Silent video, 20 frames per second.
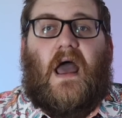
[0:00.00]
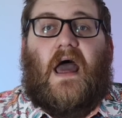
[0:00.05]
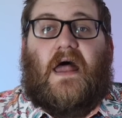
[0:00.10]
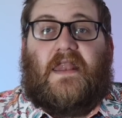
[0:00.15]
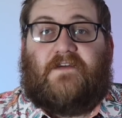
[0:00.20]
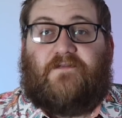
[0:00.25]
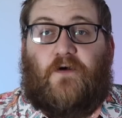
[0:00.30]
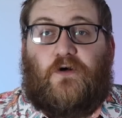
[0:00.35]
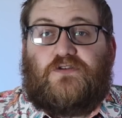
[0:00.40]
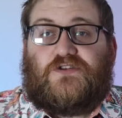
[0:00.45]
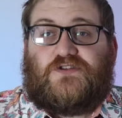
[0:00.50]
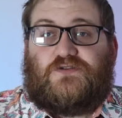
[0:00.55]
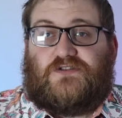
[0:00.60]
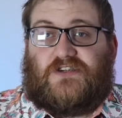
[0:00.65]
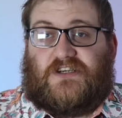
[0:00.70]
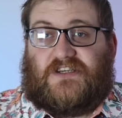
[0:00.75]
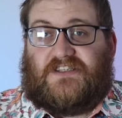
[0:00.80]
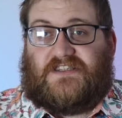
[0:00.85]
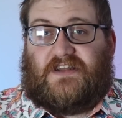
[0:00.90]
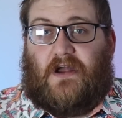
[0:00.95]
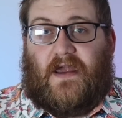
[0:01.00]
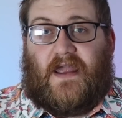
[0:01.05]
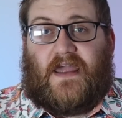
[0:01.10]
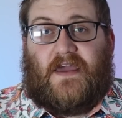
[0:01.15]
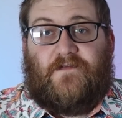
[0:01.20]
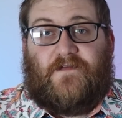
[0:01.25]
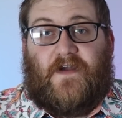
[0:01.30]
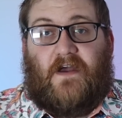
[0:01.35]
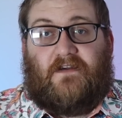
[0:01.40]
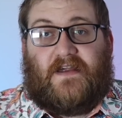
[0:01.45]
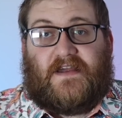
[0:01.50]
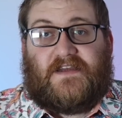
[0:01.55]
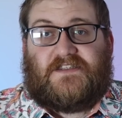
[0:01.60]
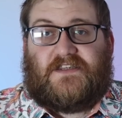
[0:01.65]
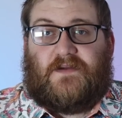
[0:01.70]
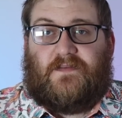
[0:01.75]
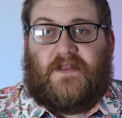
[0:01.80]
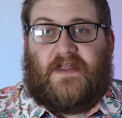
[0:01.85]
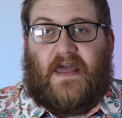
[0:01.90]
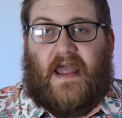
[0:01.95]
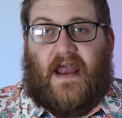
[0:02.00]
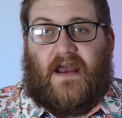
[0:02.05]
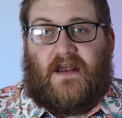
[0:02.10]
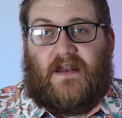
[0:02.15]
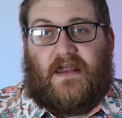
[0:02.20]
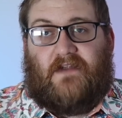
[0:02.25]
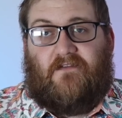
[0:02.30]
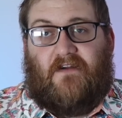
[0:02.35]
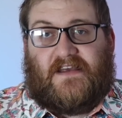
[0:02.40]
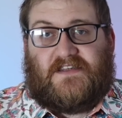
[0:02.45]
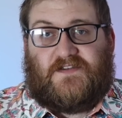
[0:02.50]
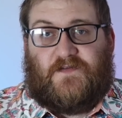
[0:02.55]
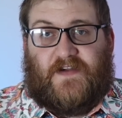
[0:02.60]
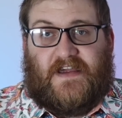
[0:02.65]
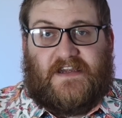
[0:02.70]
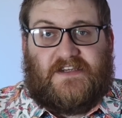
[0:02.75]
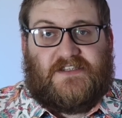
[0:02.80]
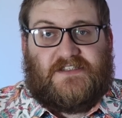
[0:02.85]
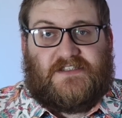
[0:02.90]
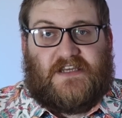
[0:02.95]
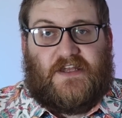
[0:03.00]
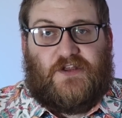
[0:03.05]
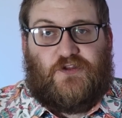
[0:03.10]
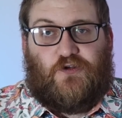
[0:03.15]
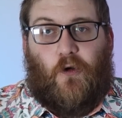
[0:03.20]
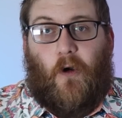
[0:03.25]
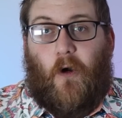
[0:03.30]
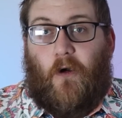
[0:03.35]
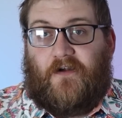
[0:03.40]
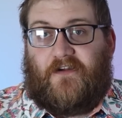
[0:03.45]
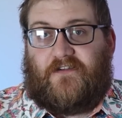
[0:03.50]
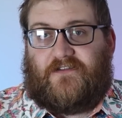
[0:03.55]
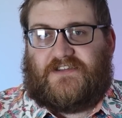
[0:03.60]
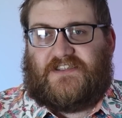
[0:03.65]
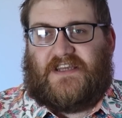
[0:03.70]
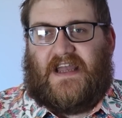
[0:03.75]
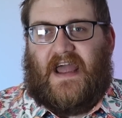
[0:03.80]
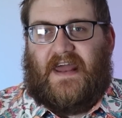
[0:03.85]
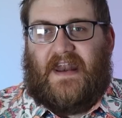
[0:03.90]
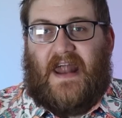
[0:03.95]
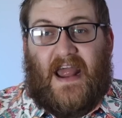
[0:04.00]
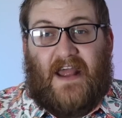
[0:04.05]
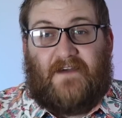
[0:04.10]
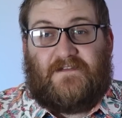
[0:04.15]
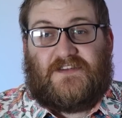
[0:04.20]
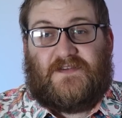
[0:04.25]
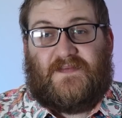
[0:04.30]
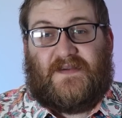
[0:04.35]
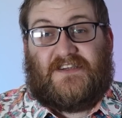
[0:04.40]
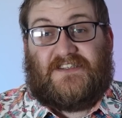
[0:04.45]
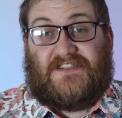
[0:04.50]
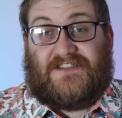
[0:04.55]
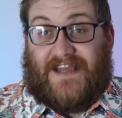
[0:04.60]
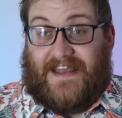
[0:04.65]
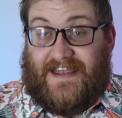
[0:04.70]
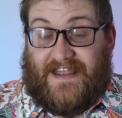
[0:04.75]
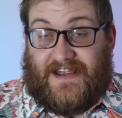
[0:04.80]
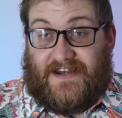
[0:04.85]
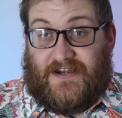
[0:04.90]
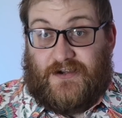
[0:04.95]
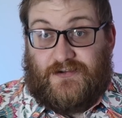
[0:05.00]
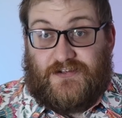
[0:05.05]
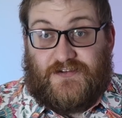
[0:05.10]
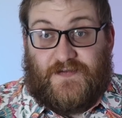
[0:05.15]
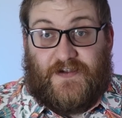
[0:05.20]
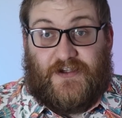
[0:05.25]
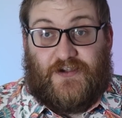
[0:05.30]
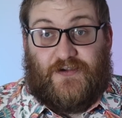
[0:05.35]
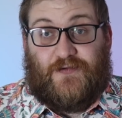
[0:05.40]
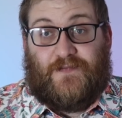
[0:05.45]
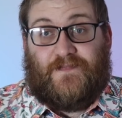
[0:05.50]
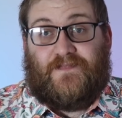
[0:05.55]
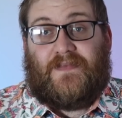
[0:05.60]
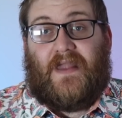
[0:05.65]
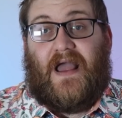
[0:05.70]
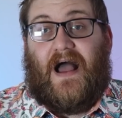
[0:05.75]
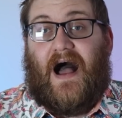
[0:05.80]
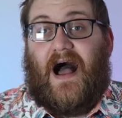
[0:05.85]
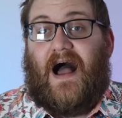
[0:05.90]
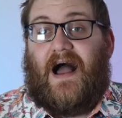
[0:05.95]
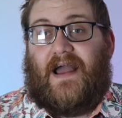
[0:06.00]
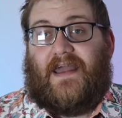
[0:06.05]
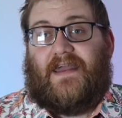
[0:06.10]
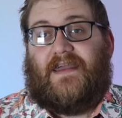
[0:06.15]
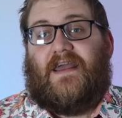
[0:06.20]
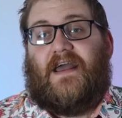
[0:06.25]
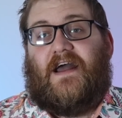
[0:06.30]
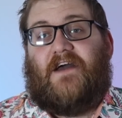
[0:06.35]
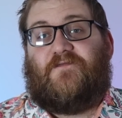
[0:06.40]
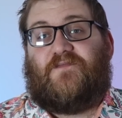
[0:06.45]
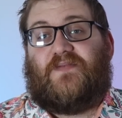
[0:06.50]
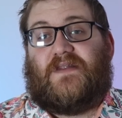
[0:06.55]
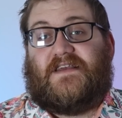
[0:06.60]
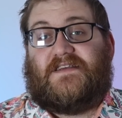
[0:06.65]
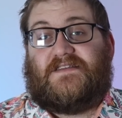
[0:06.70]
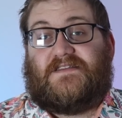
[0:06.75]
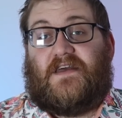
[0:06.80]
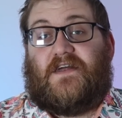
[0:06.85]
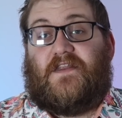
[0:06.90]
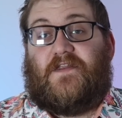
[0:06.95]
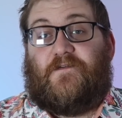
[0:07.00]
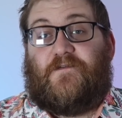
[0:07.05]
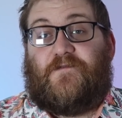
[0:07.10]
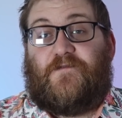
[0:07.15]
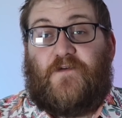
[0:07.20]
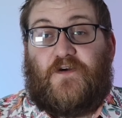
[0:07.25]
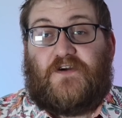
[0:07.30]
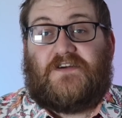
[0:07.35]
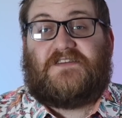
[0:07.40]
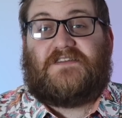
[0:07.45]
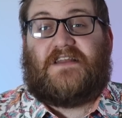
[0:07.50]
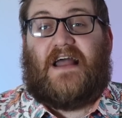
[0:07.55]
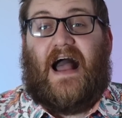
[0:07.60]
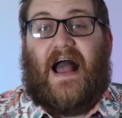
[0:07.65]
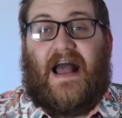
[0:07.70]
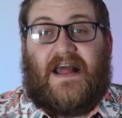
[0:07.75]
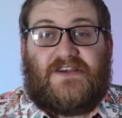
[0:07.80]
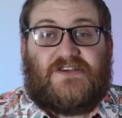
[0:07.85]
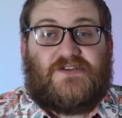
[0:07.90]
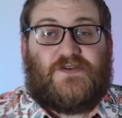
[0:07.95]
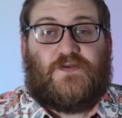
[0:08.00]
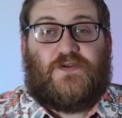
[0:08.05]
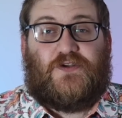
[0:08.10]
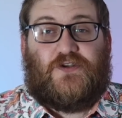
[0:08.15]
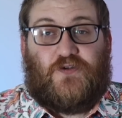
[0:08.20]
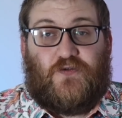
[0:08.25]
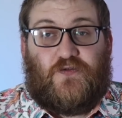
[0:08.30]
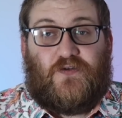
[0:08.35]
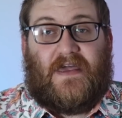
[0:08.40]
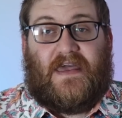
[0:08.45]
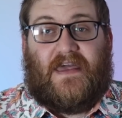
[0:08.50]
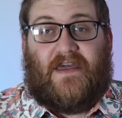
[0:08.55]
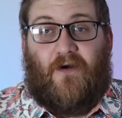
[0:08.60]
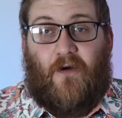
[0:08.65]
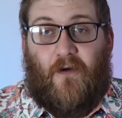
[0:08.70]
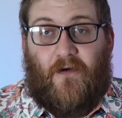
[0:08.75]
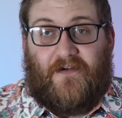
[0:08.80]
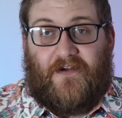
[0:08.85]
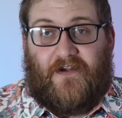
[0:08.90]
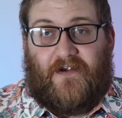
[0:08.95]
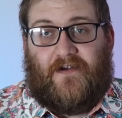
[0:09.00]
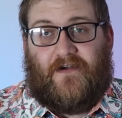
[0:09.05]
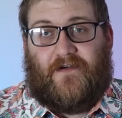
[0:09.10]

They've also just started converting some of the early reservations into orders, and I have some exciting news for you. I have placed the first actual UK order